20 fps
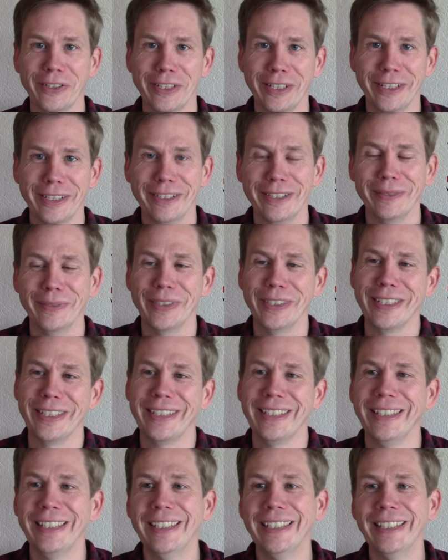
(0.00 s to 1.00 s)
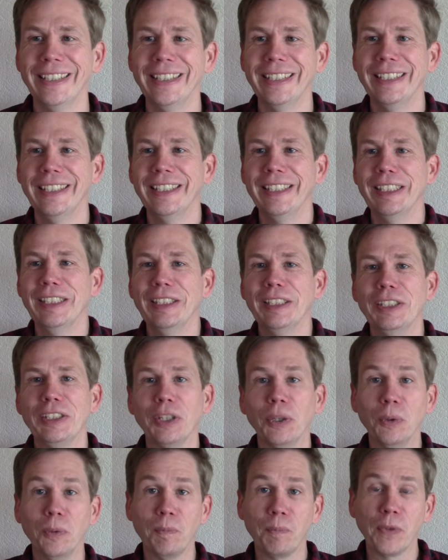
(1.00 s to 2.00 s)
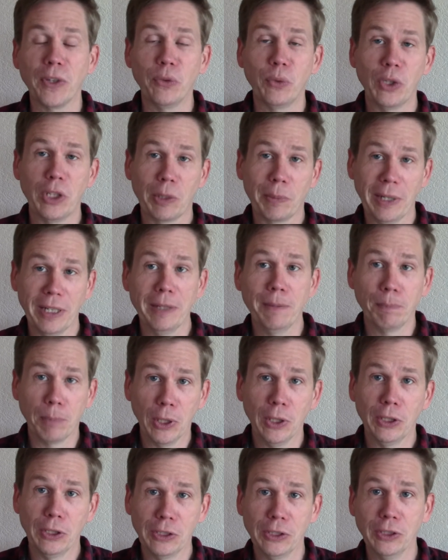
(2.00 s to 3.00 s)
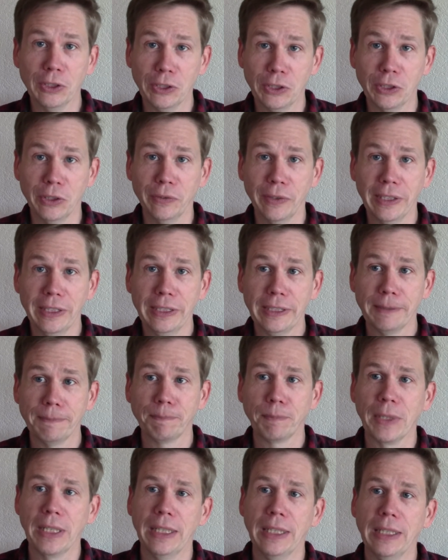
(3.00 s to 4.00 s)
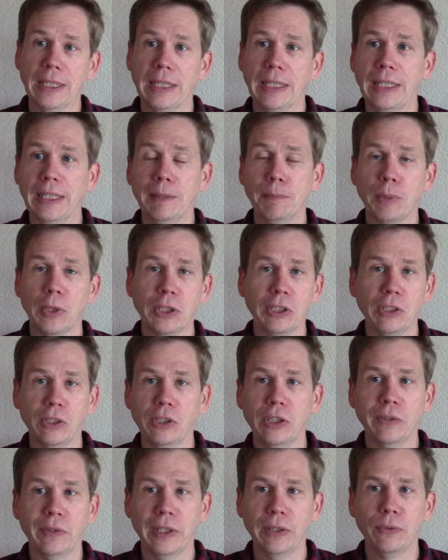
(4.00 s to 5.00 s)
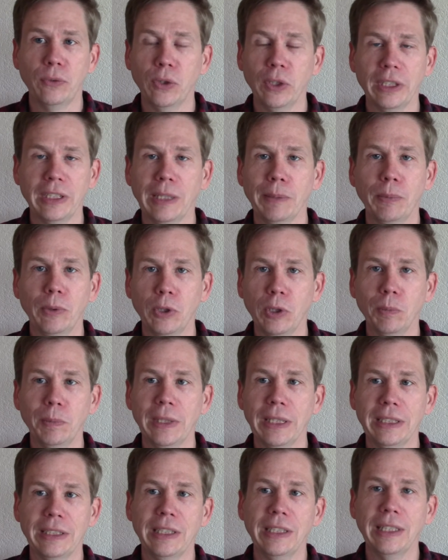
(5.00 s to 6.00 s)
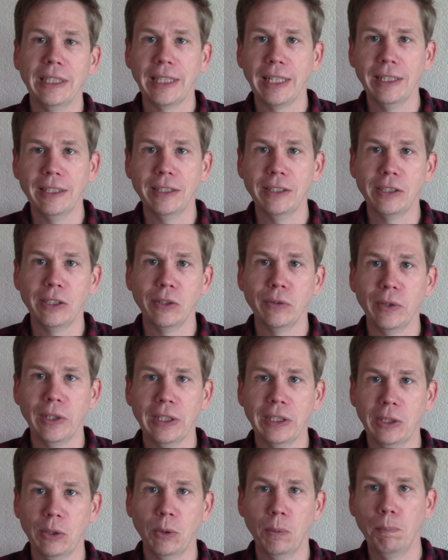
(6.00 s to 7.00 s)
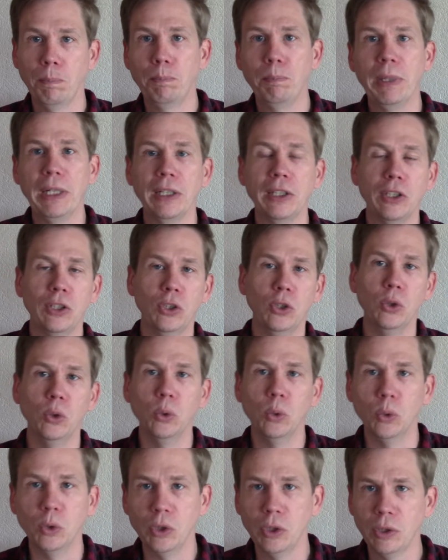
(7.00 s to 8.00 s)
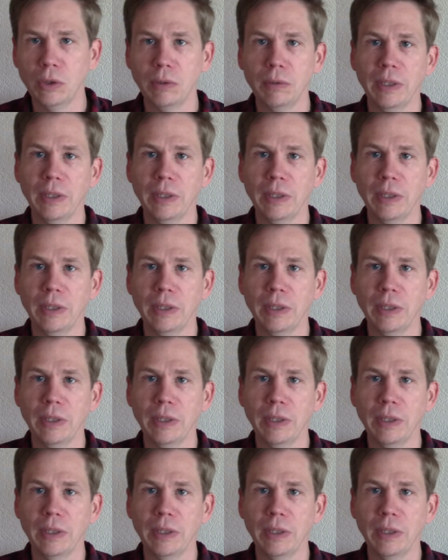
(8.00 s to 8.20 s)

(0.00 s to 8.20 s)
customers. So if we talk about impersonal surveys, an impersonal survey, for example, could be a syndicated survey, so a big, huge